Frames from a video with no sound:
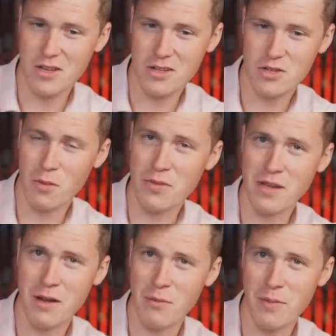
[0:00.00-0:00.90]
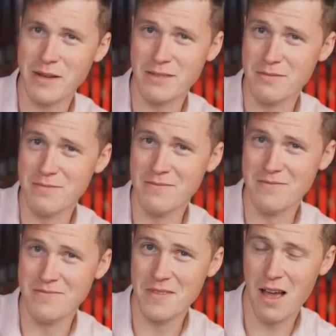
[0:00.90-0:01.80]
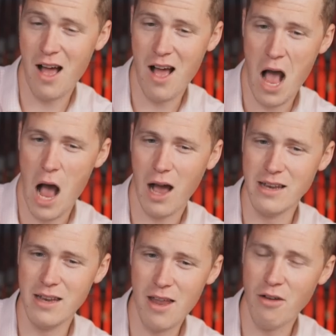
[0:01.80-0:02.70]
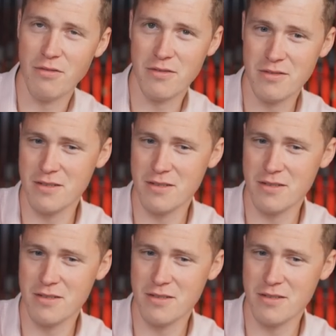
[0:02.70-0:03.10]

Stop thinking I'm a bigot. I love